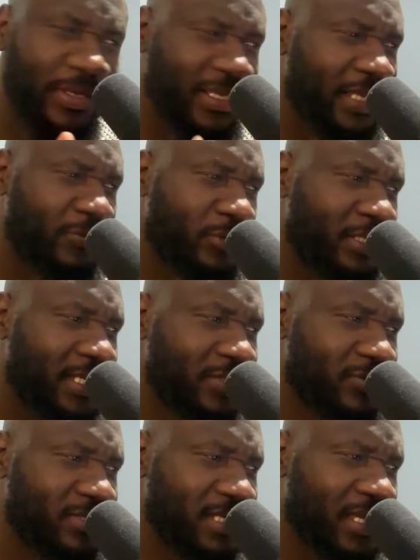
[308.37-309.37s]
again what he
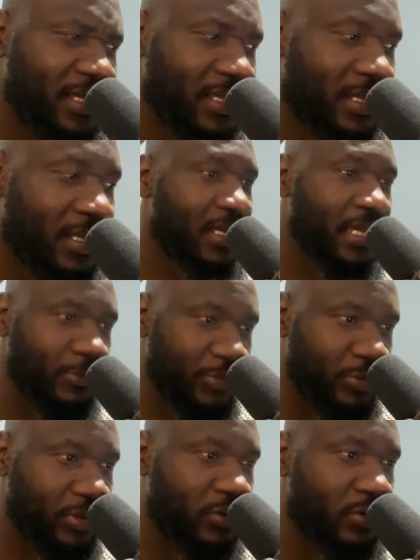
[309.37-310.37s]
had to say. And
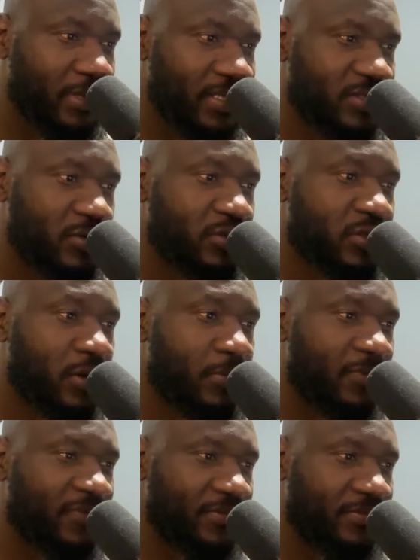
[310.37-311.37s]
we're going to comment on
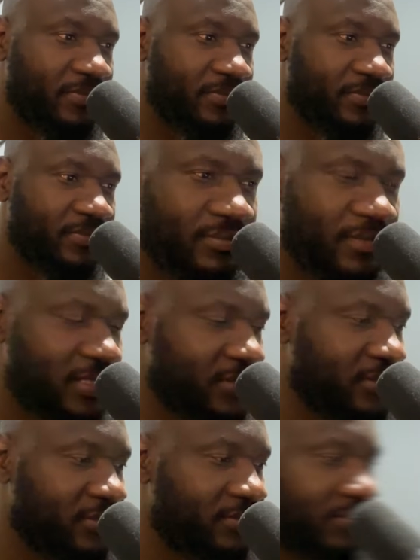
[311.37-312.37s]
top of him. Let's go.